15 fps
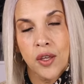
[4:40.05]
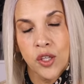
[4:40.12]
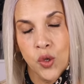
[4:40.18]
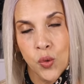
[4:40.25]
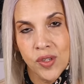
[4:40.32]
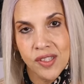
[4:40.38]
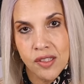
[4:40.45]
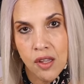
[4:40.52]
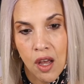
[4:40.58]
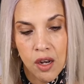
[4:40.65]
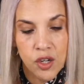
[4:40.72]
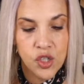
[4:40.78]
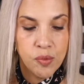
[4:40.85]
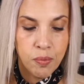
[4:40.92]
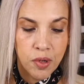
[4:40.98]
US
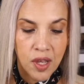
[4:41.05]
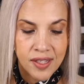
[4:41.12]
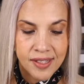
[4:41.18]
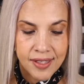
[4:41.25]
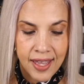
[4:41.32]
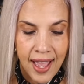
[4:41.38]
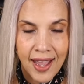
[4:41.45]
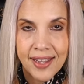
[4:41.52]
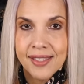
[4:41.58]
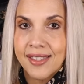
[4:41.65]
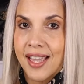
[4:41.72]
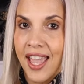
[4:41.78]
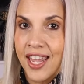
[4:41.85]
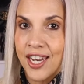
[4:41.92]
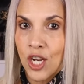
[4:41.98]
dollars plus
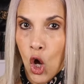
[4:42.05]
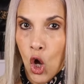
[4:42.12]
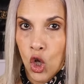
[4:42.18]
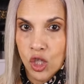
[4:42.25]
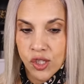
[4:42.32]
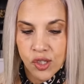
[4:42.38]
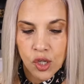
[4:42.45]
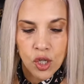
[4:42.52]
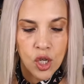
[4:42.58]
tax, and also